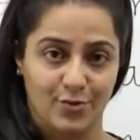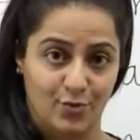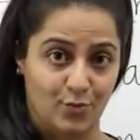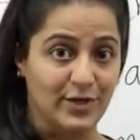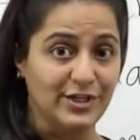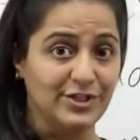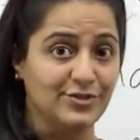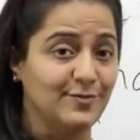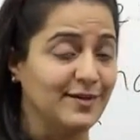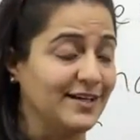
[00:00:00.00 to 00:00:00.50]

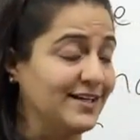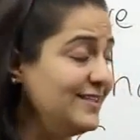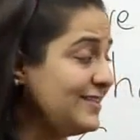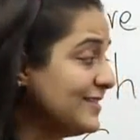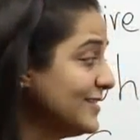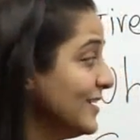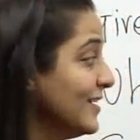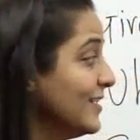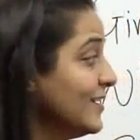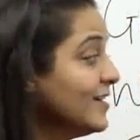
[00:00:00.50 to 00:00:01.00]
Which
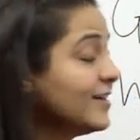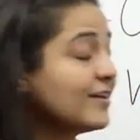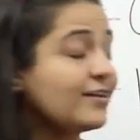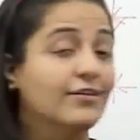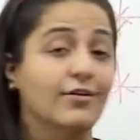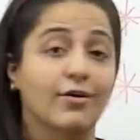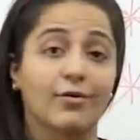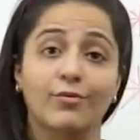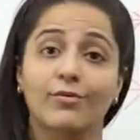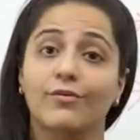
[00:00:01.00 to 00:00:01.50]
means
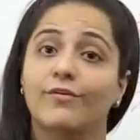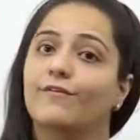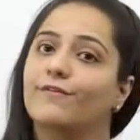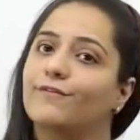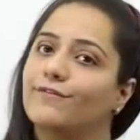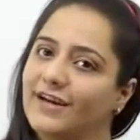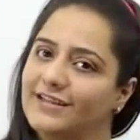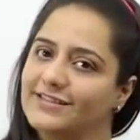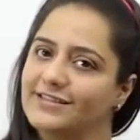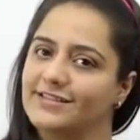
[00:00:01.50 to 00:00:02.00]
go
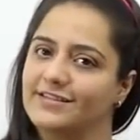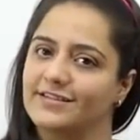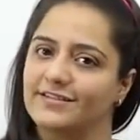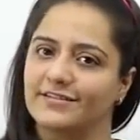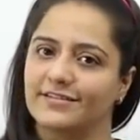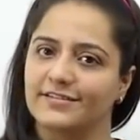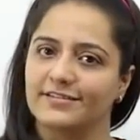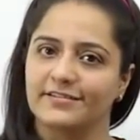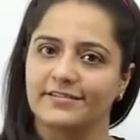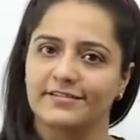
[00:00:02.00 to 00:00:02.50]

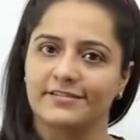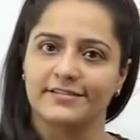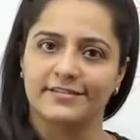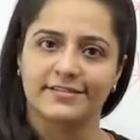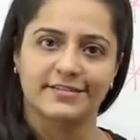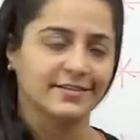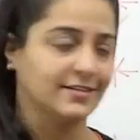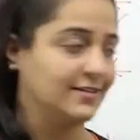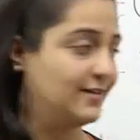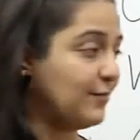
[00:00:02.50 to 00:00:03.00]
faster.
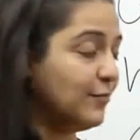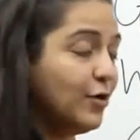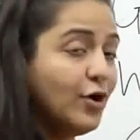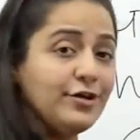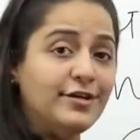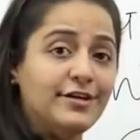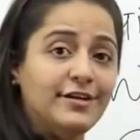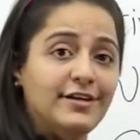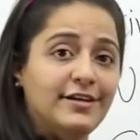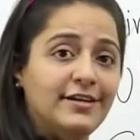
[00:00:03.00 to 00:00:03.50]
Come
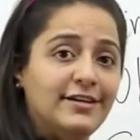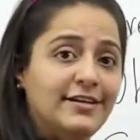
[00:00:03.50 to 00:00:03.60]
on.